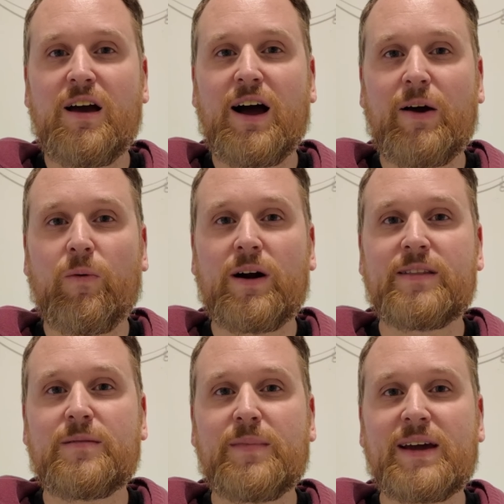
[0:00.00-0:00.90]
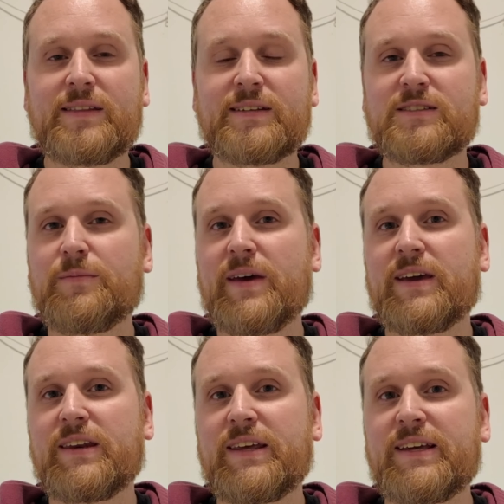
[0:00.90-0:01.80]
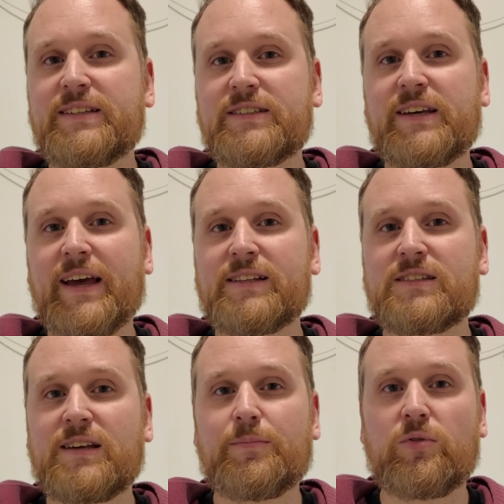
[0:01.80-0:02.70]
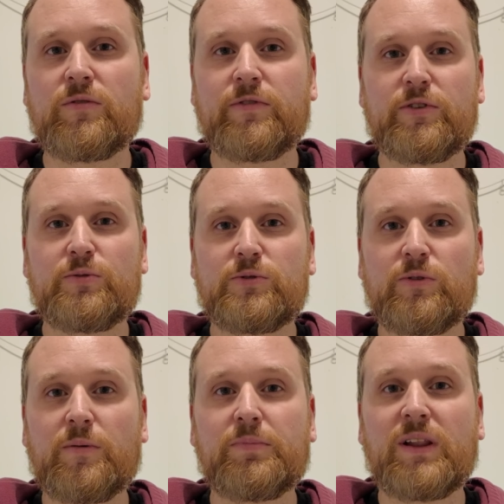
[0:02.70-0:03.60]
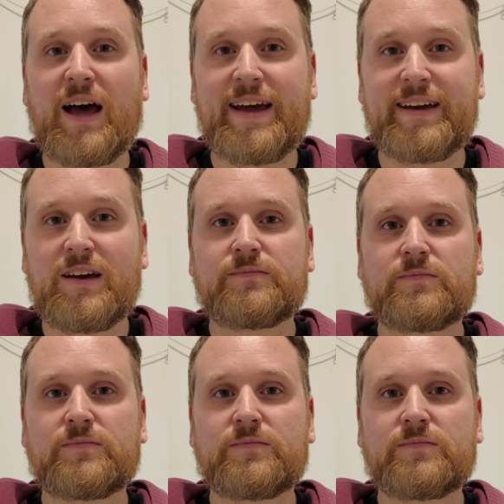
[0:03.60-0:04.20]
I wanted to make this to make it easy and simple for you to apply.